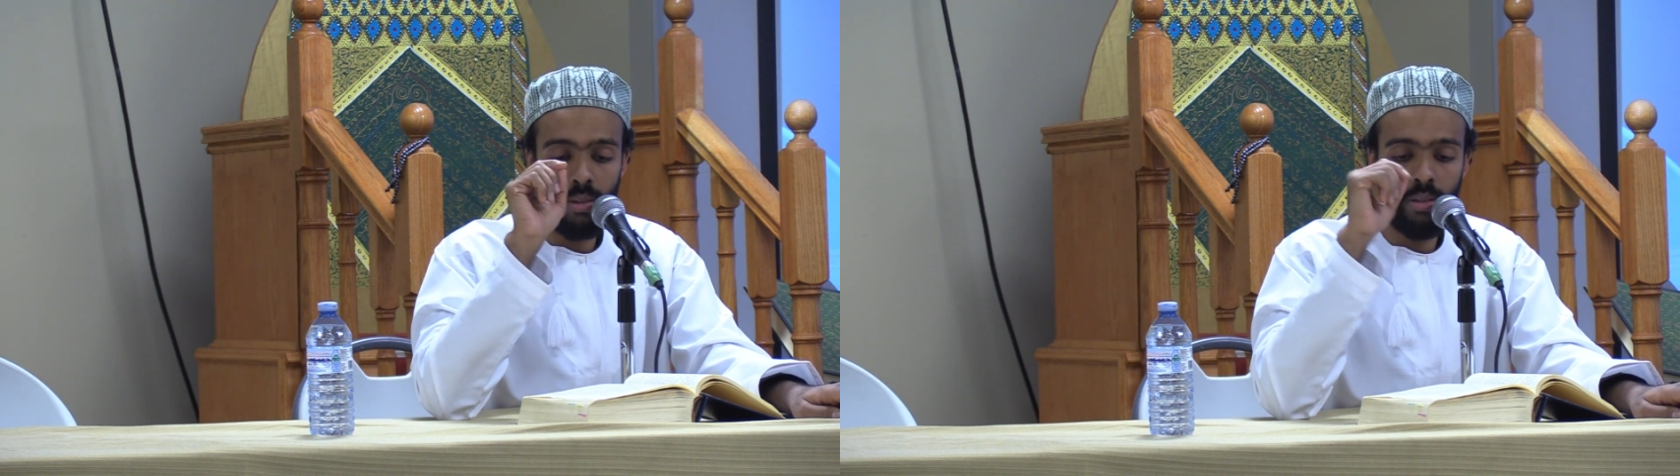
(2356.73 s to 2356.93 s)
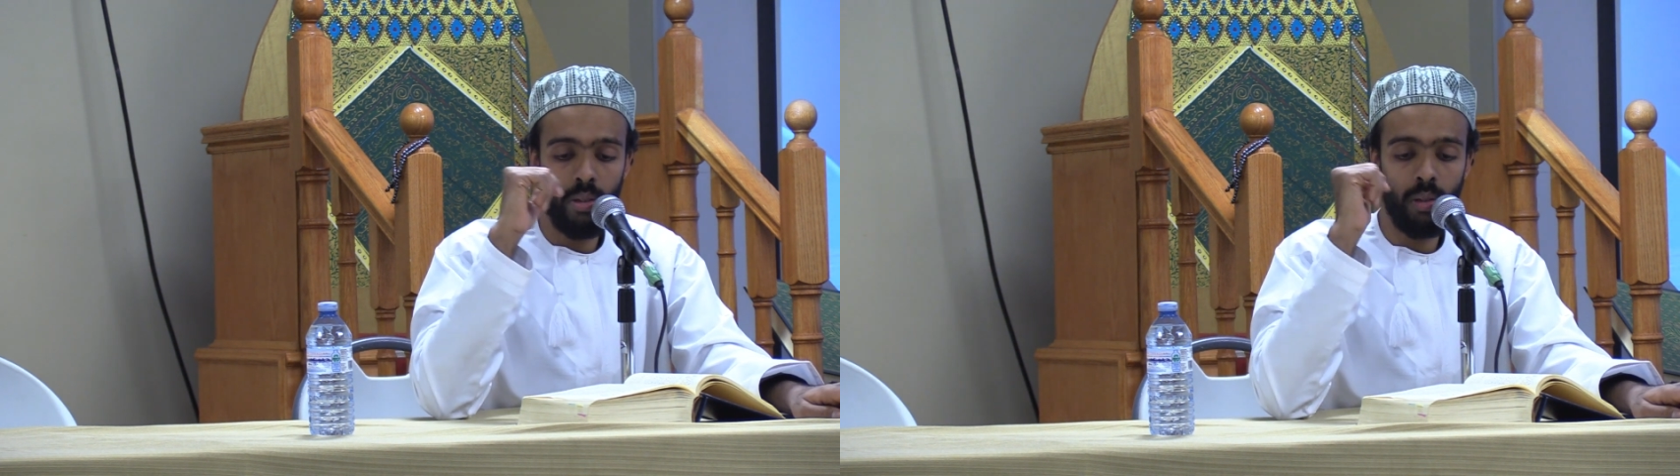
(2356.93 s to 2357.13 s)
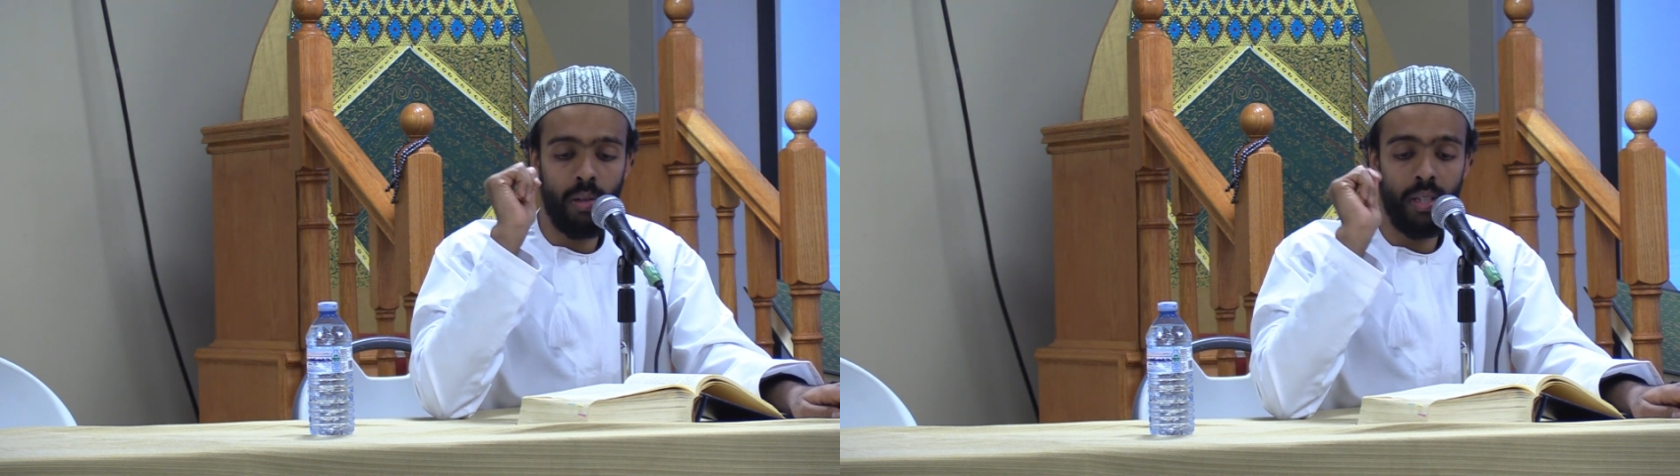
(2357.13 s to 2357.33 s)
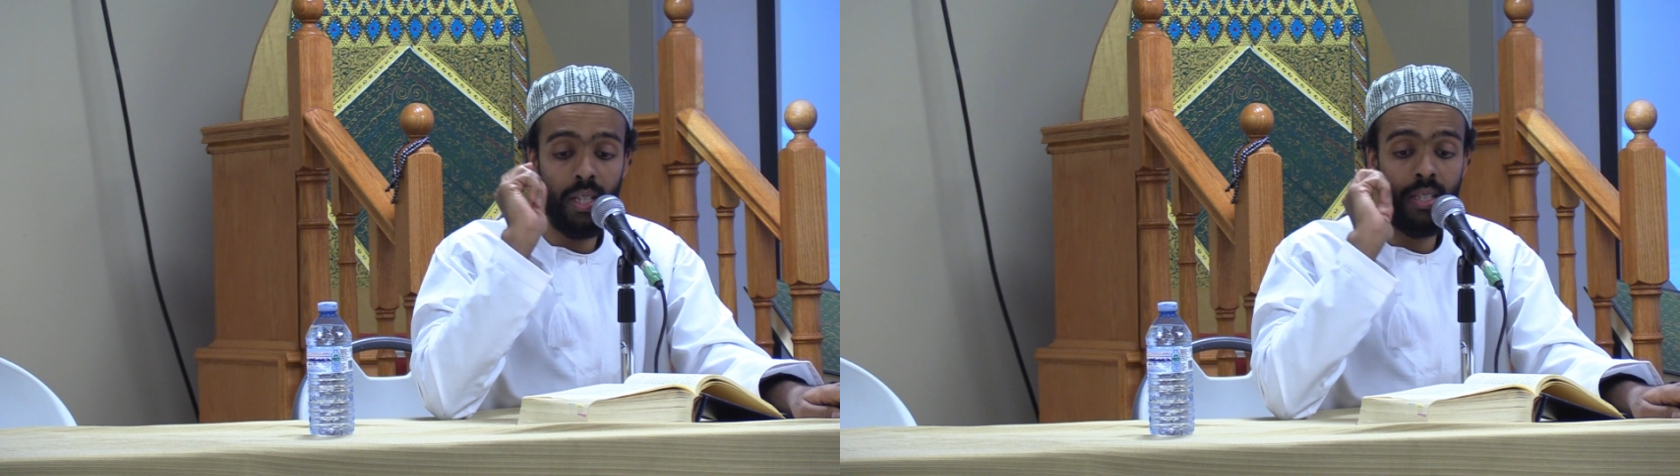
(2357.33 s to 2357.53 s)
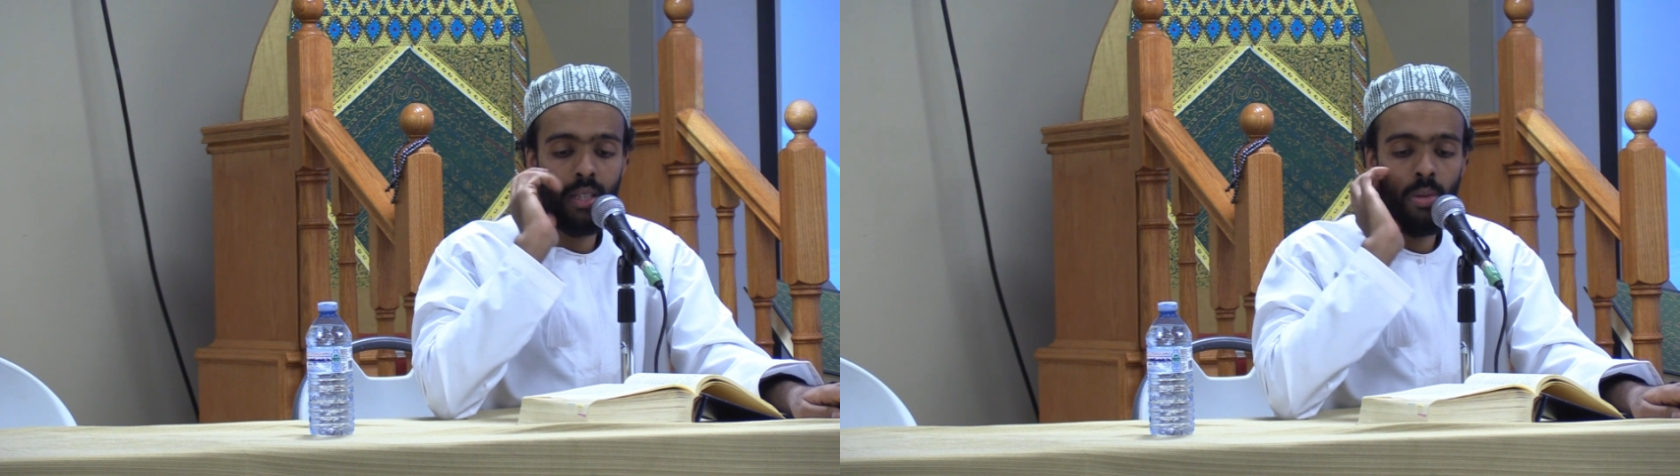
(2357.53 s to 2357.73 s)
your Lord
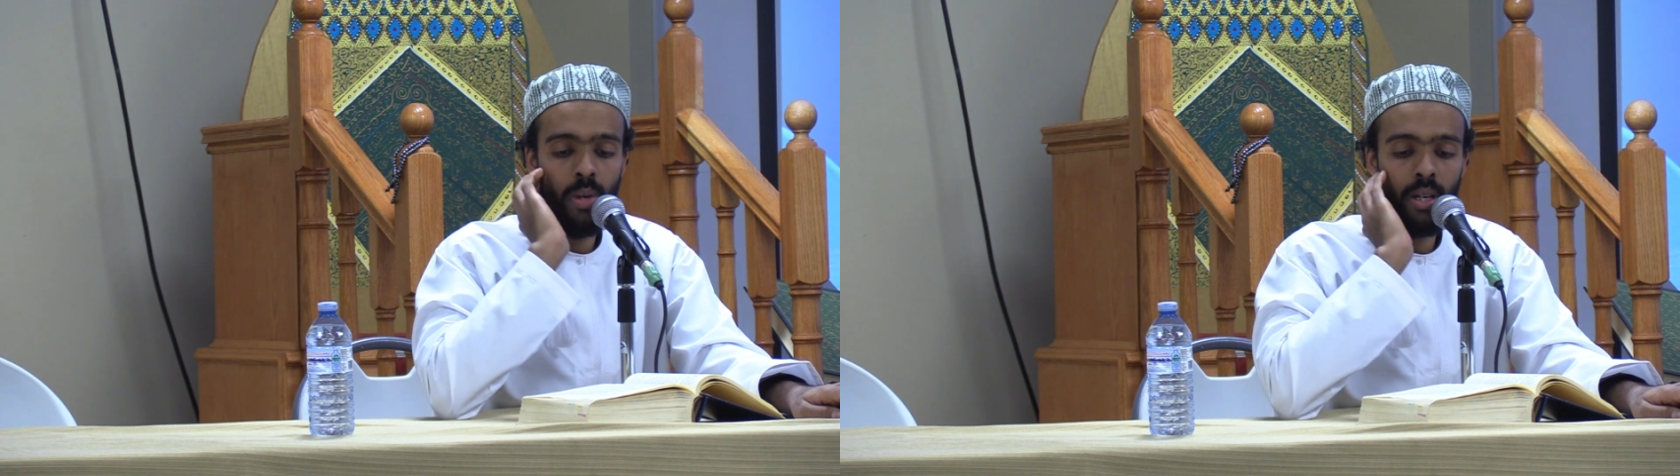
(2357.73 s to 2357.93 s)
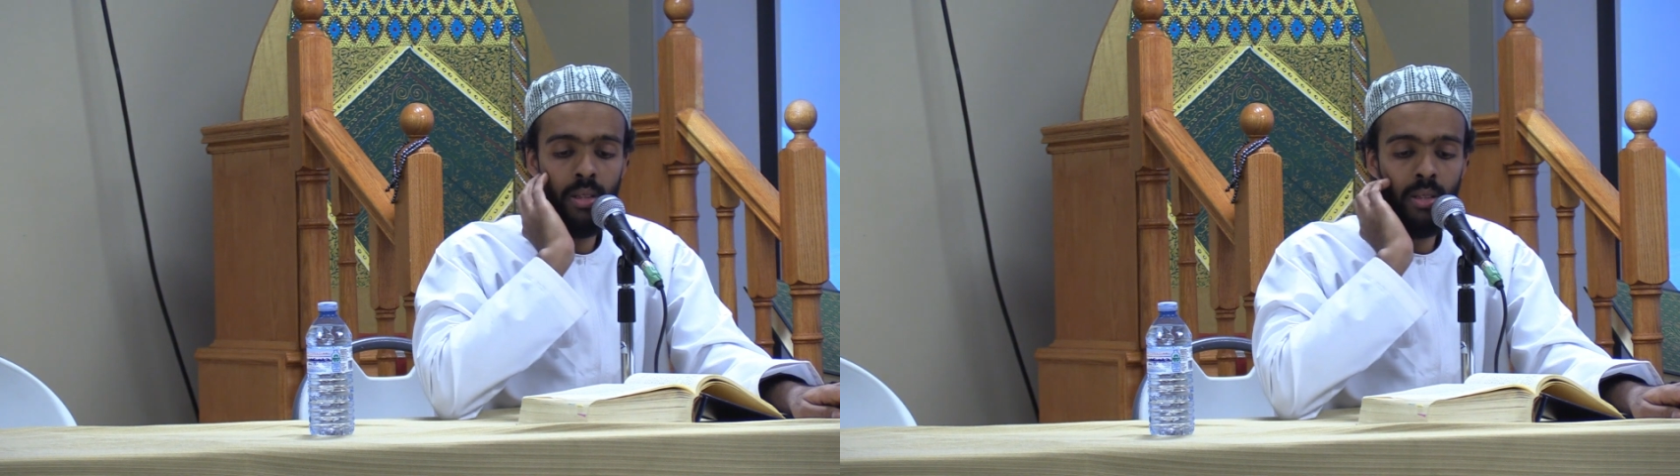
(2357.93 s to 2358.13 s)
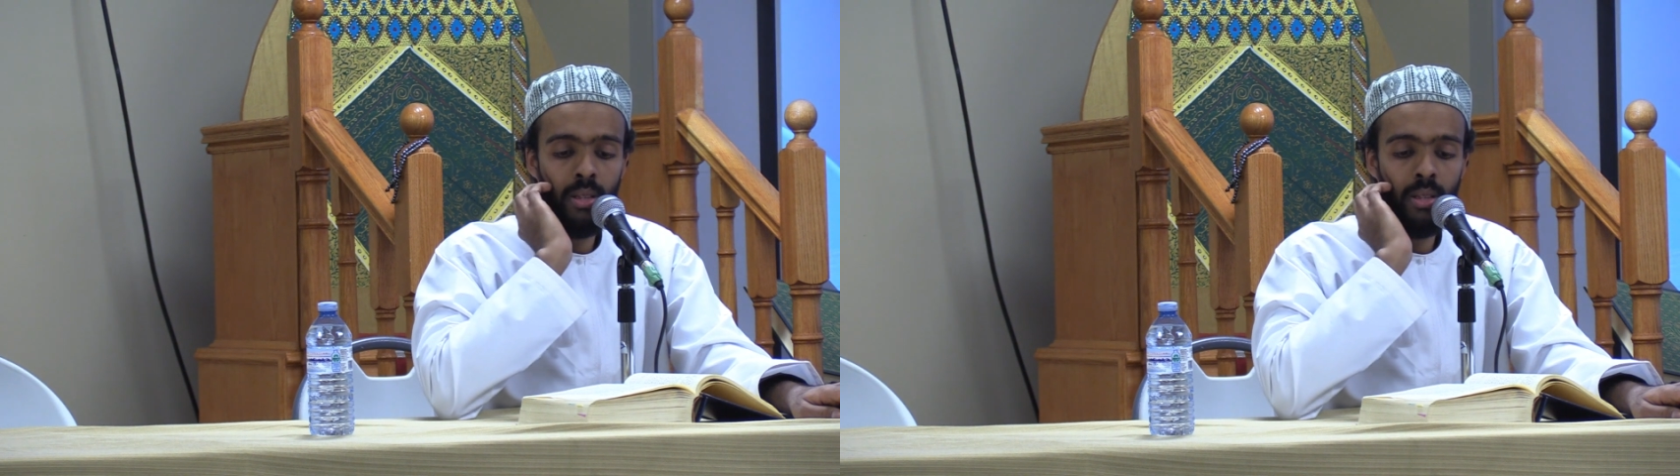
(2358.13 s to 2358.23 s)
is aware.